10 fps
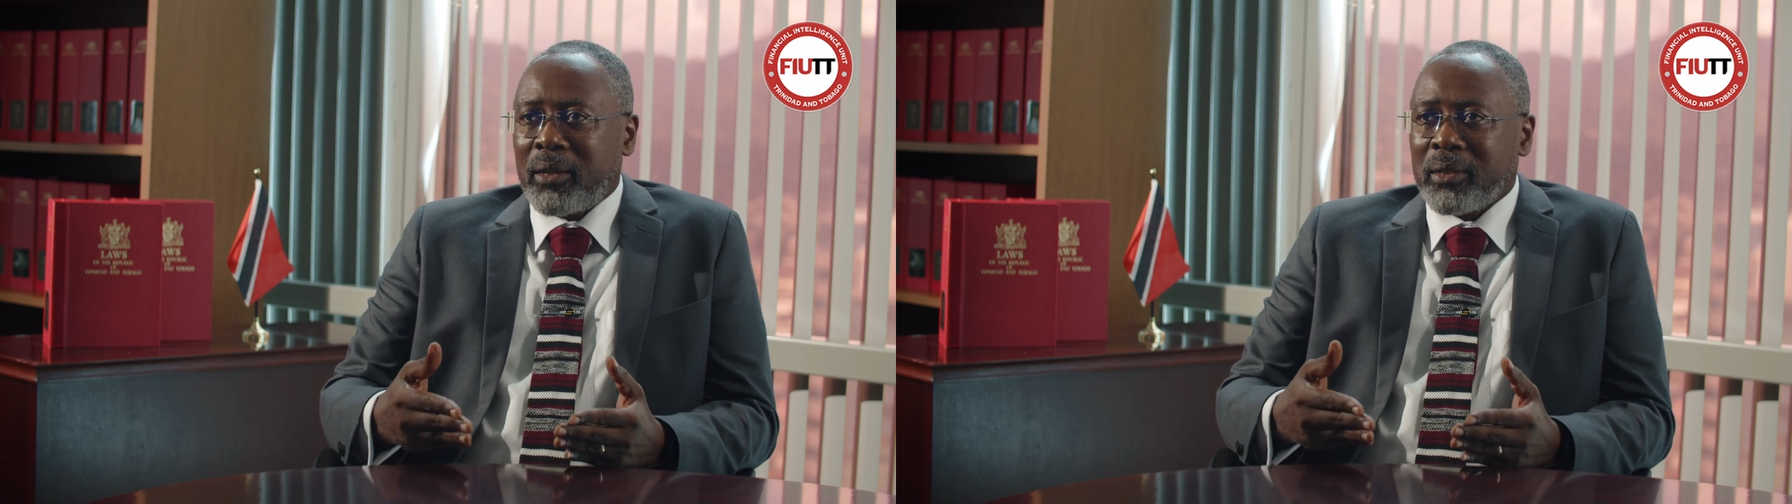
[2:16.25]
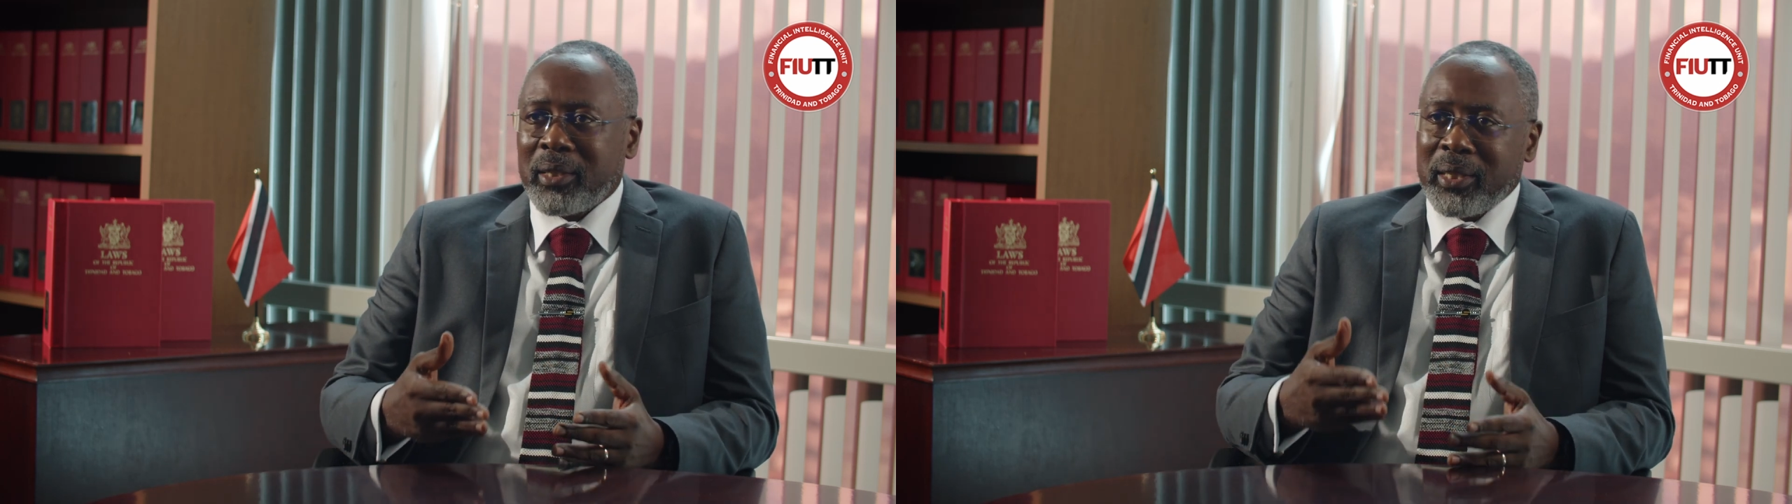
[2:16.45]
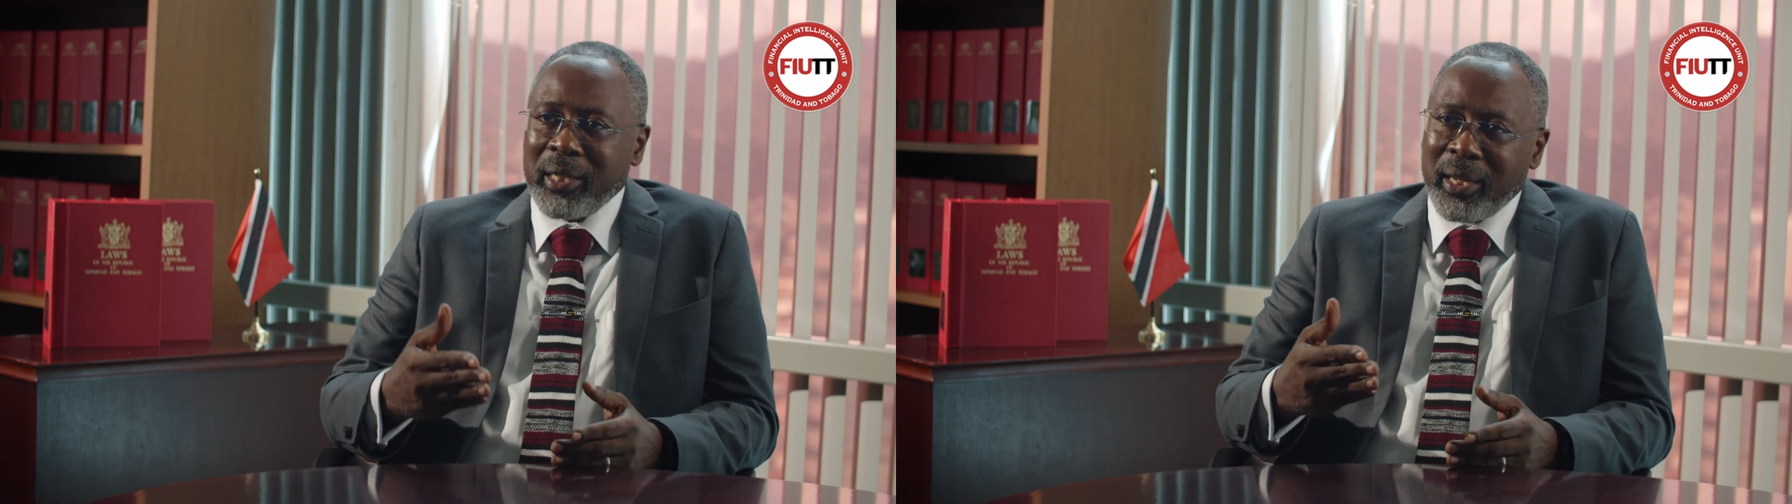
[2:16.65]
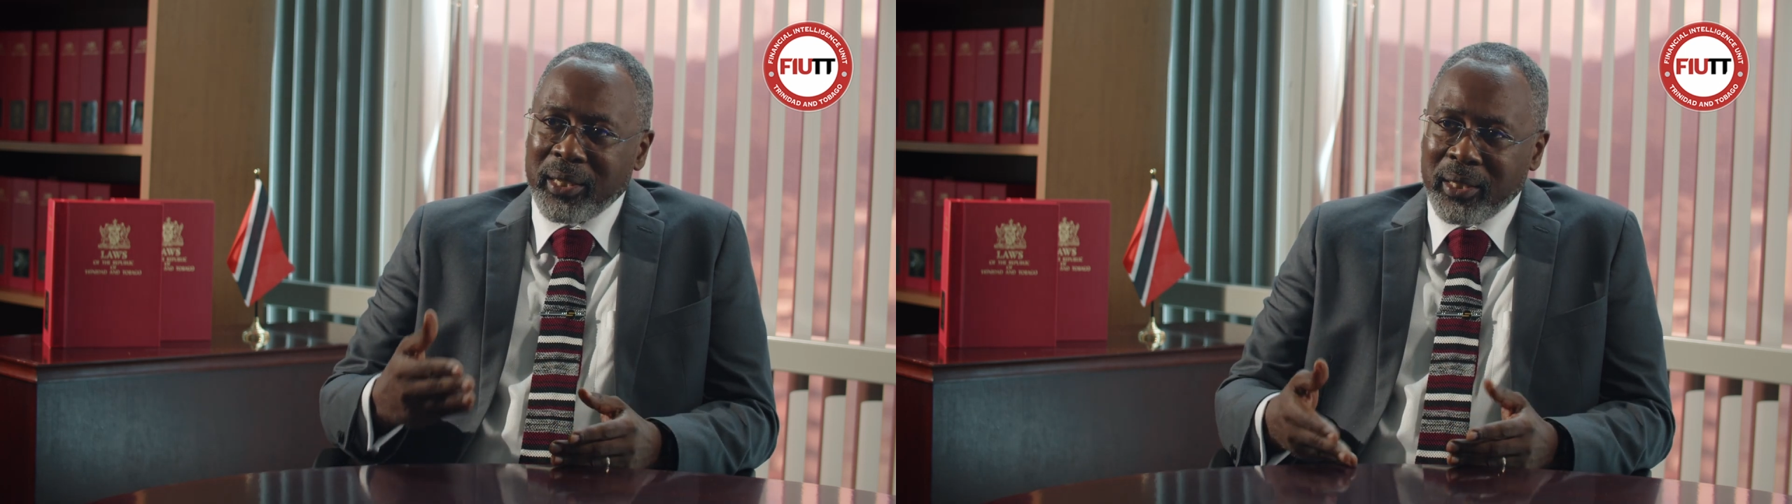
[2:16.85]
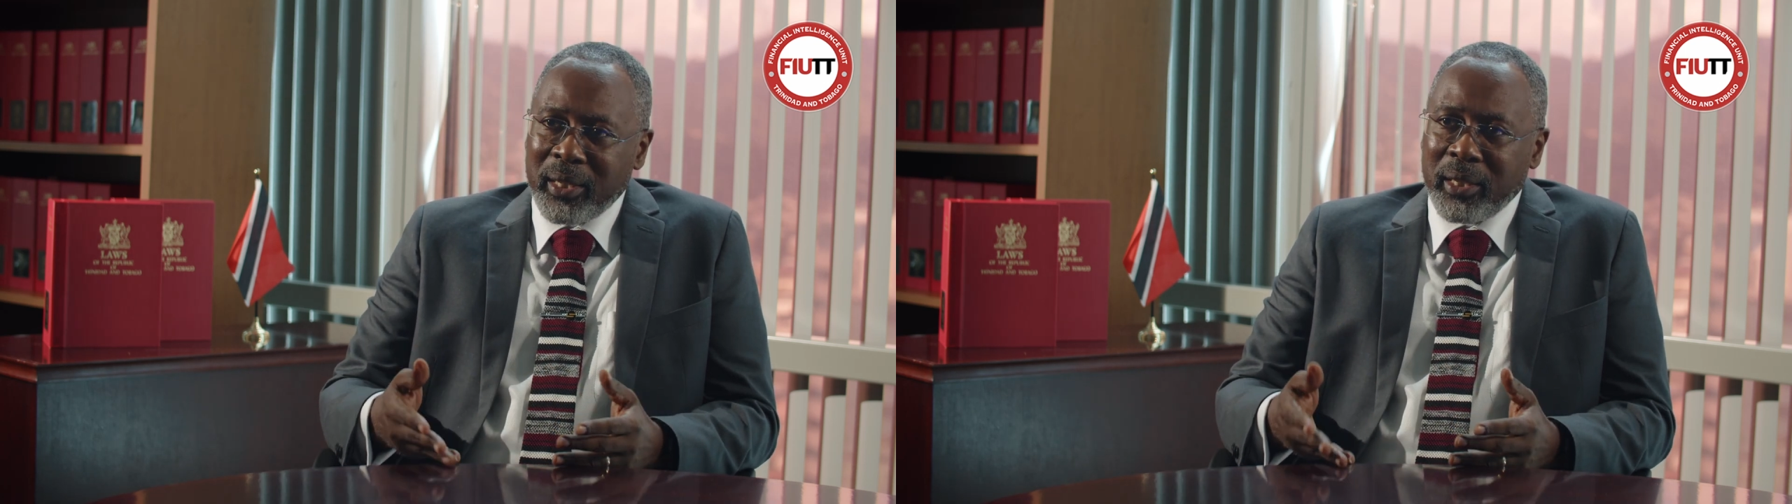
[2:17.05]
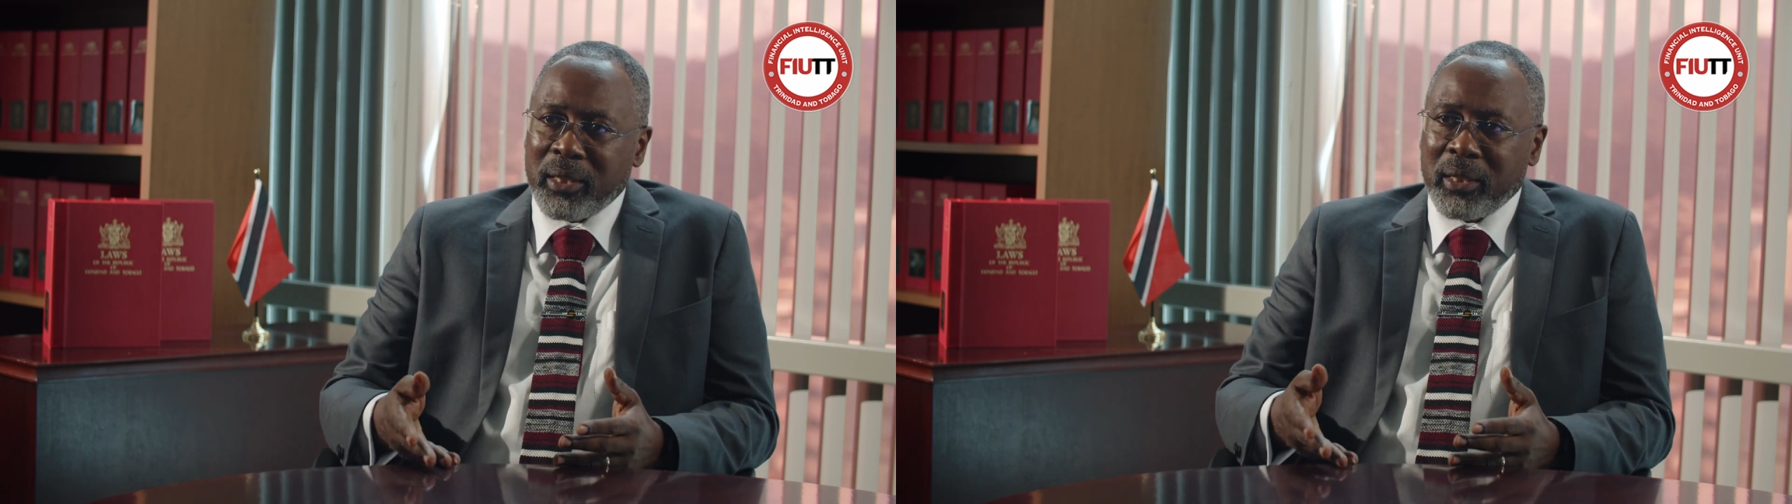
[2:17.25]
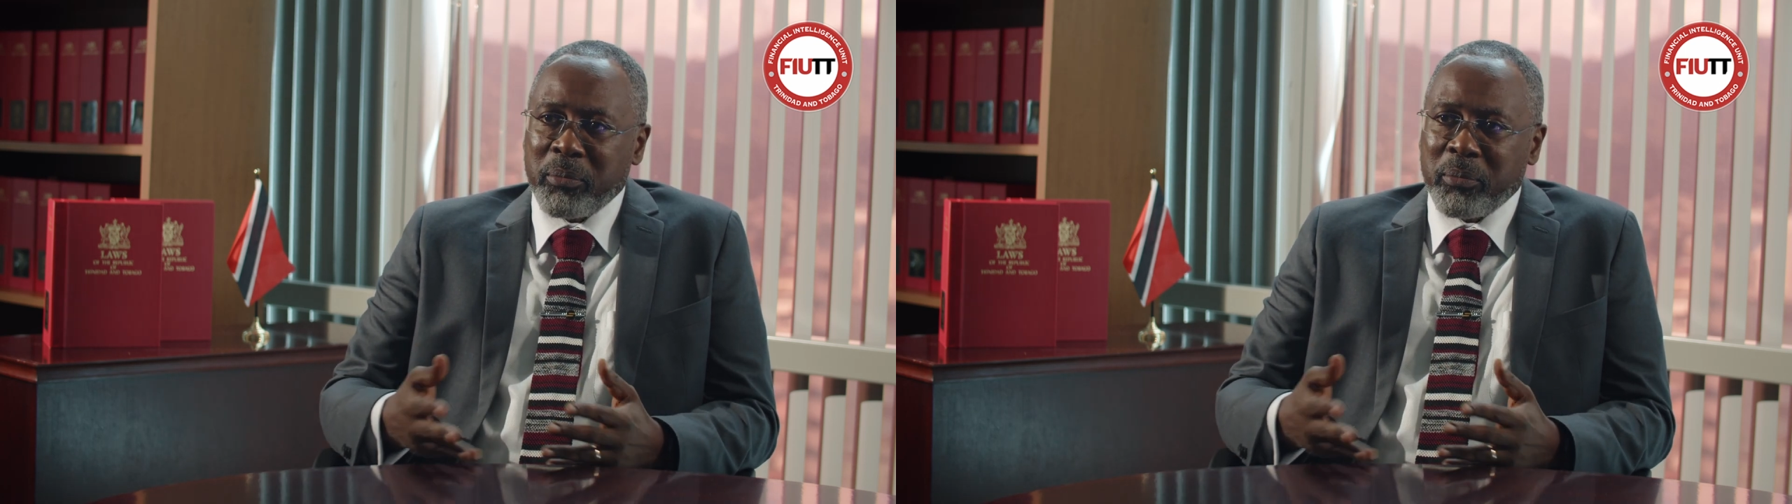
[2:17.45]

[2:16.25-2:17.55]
under the legislation,